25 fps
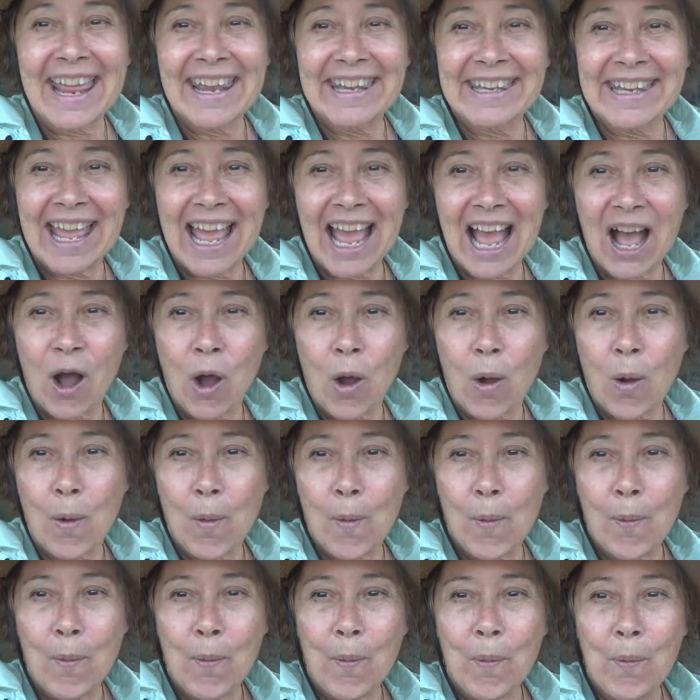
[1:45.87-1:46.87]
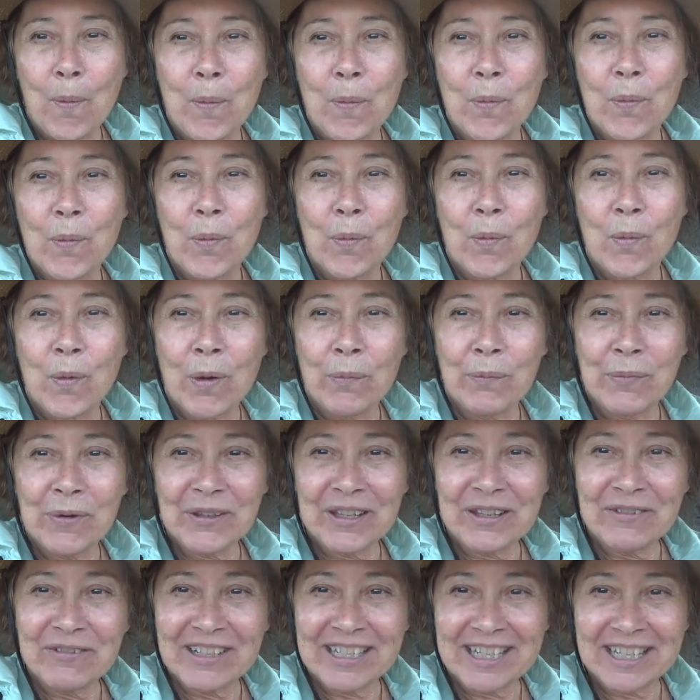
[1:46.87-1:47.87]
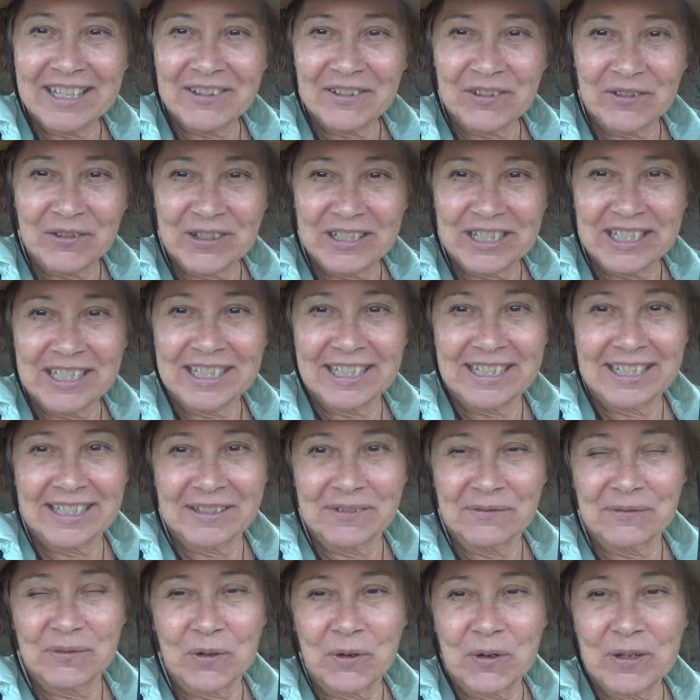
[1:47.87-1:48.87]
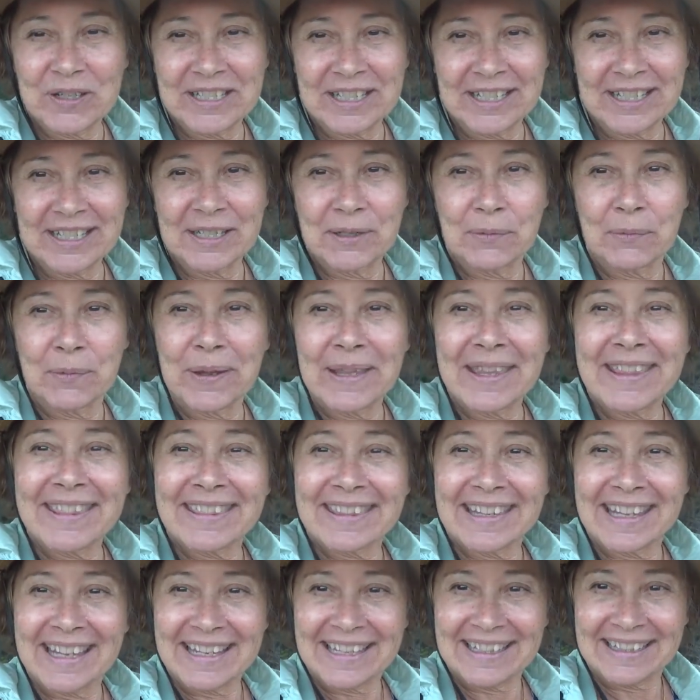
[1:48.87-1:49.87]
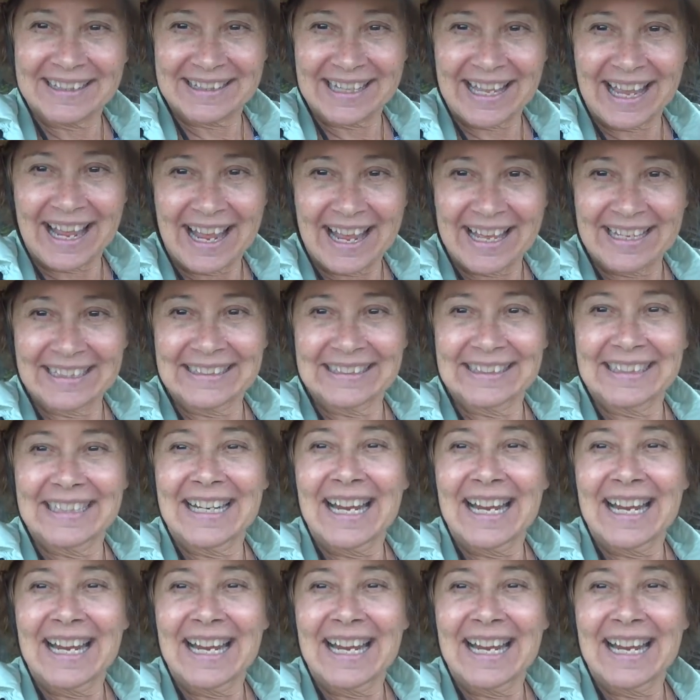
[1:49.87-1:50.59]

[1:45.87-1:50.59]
Now, when we're living in 3D and 4D, we think that